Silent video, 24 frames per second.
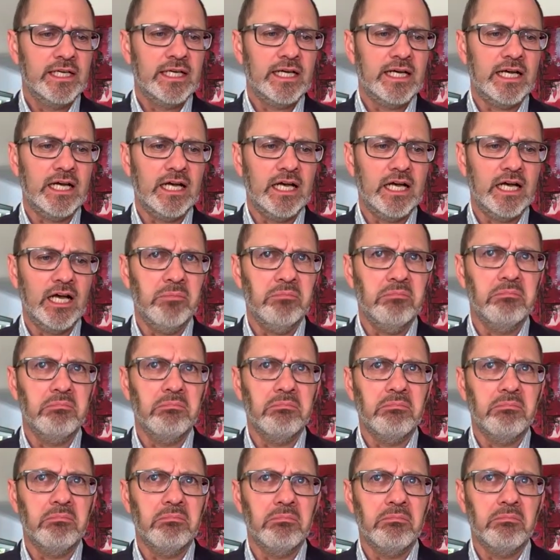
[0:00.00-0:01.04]
Um,
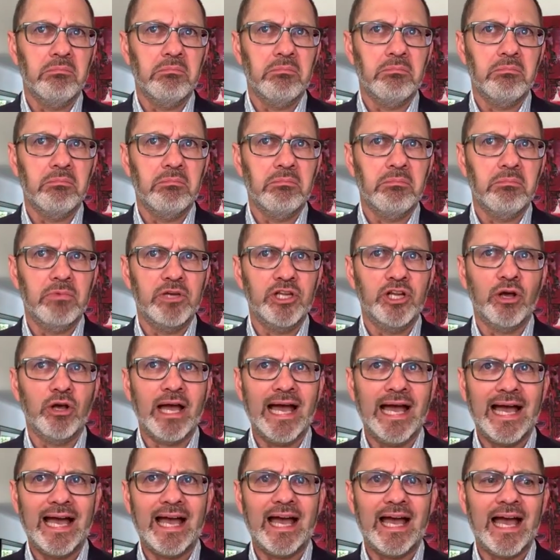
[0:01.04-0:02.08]
you know
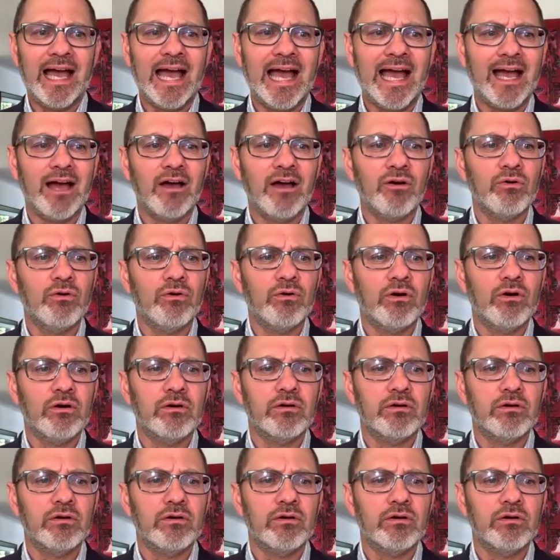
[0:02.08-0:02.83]
how,